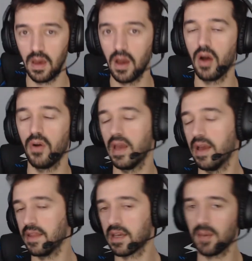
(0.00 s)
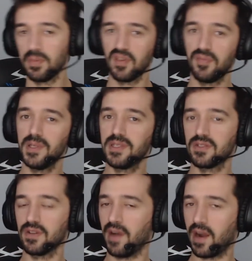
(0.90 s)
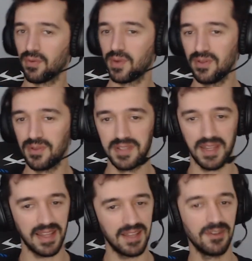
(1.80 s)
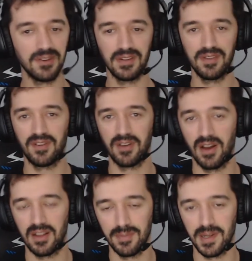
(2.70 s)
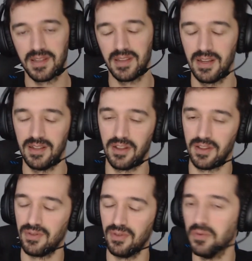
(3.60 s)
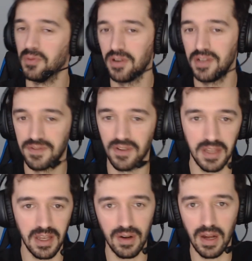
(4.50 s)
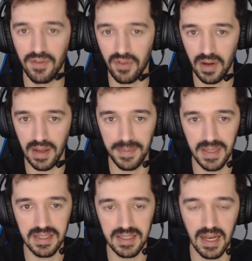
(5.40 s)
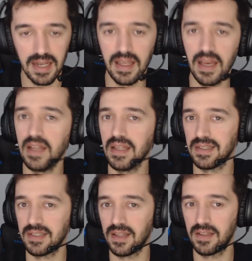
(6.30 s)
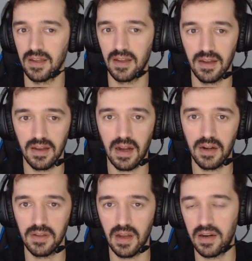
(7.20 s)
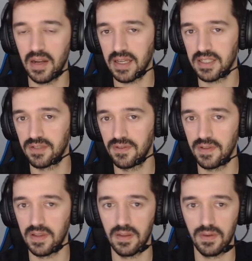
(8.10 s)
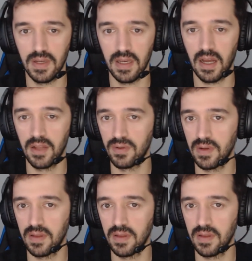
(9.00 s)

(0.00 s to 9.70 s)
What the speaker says: Oh yeah, and a couple of pieces of hardware news that I totally forgot, but another rumor is floating around for AMD's side. That is that the RX 5300